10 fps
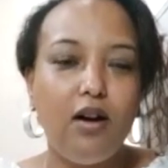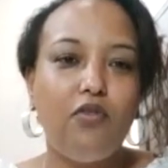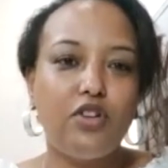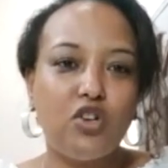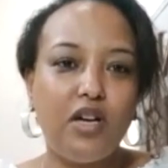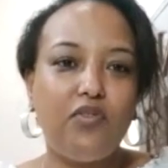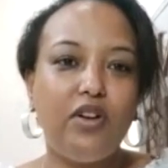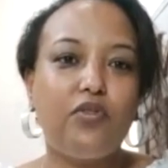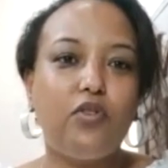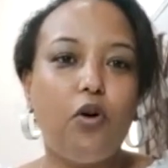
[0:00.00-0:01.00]
for a trade
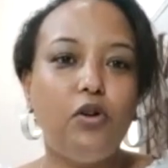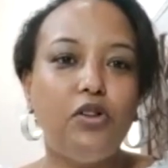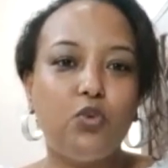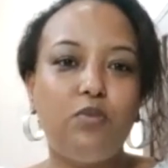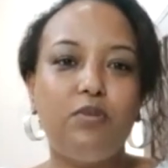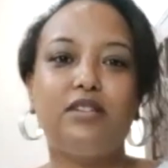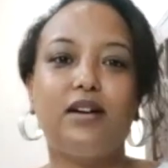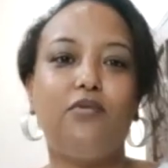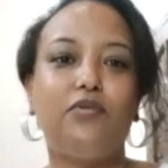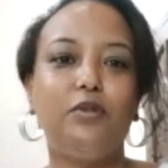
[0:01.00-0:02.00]
fair for all these women to
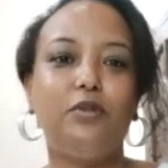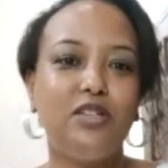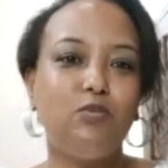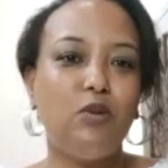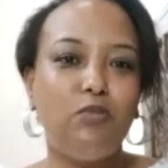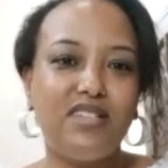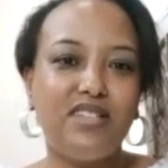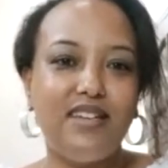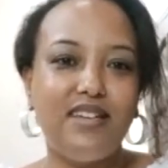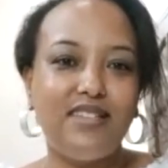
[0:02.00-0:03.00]
come from all these member
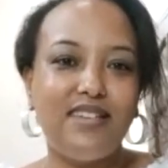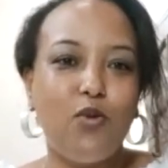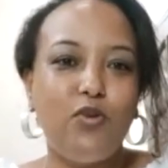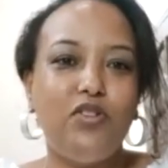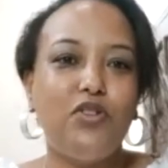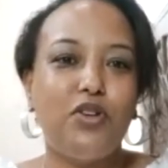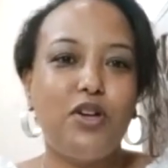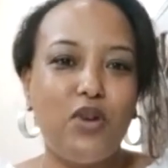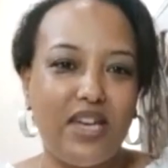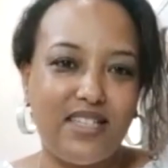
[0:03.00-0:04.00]
states within 3
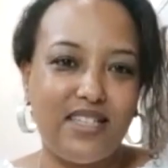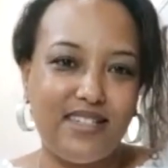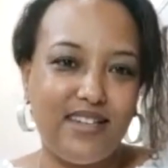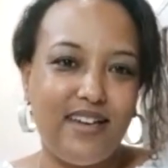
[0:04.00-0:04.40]
weeks?